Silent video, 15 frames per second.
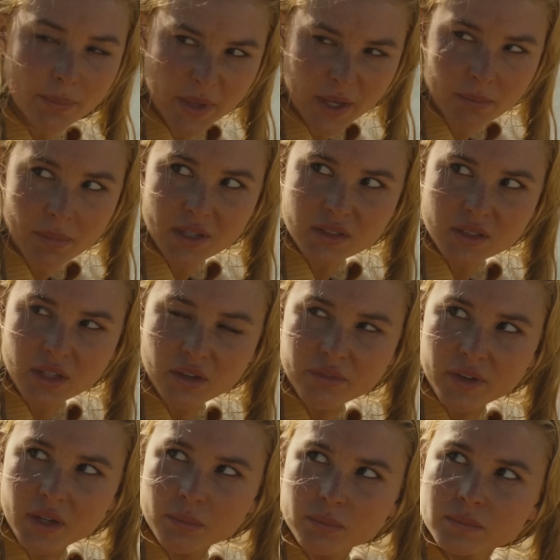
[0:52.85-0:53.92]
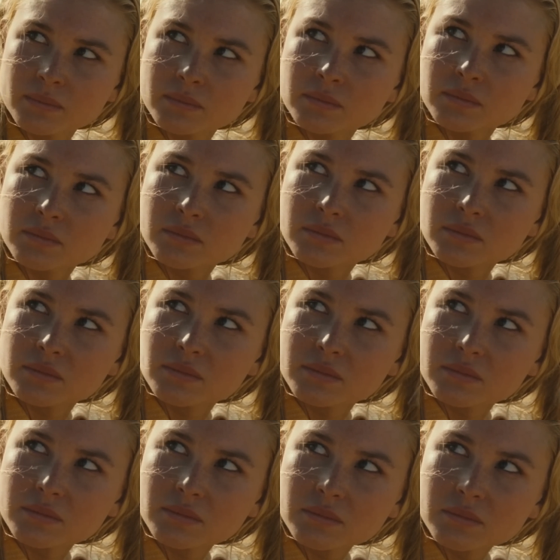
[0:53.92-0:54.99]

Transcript: to fulfill, which it successfully does.